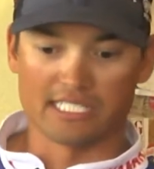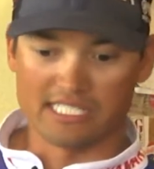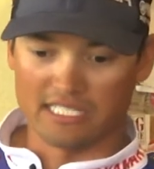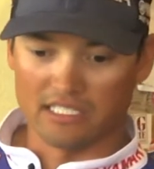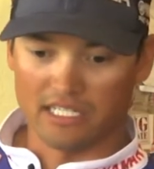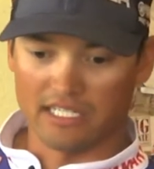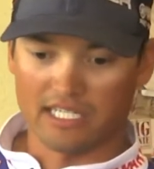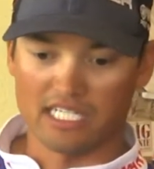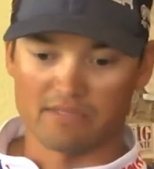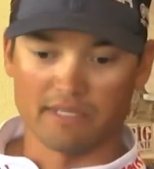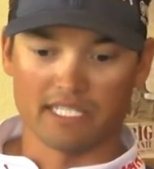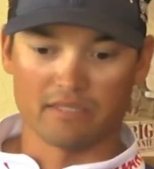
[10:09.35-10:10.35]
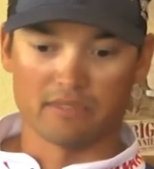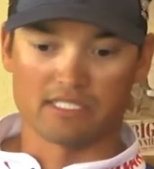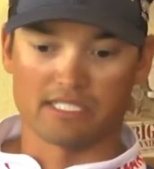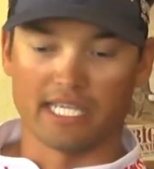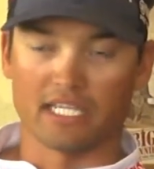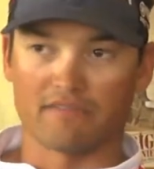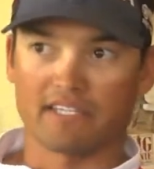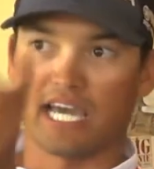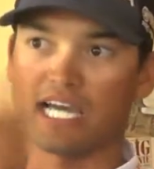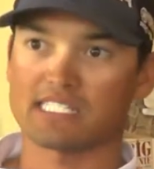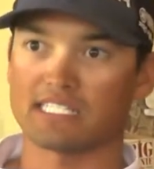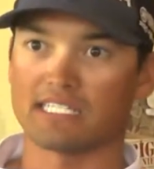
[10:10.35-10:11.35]
I see a lot of guys make the mistake of
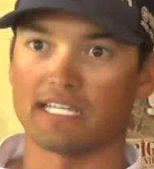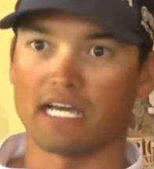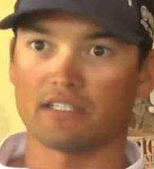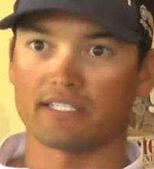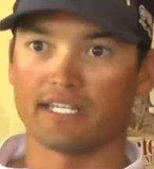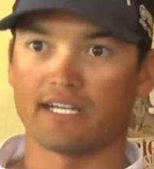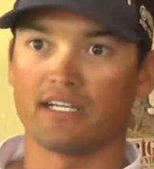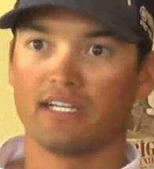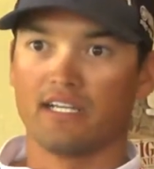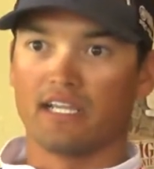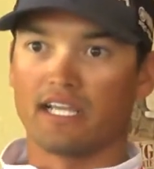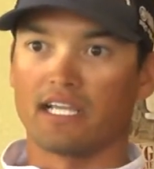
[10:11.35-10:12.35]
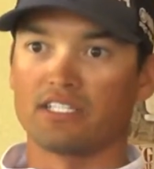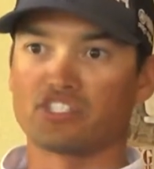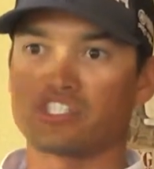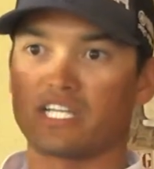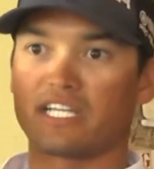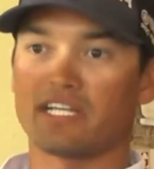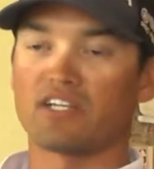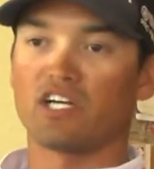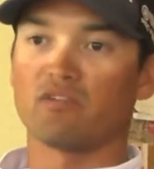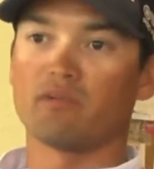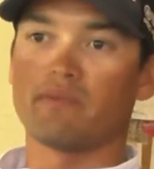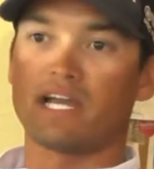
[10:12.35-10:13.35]
casting it out there and jigging it
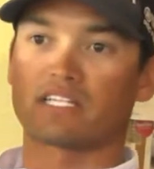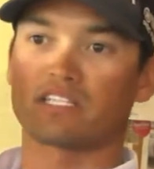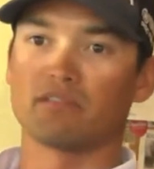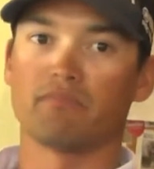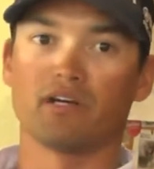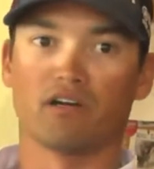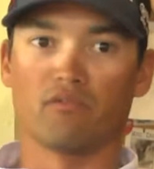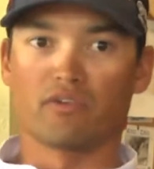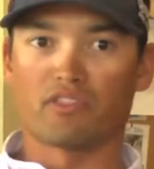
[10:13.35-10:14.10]
all the way back to the boat.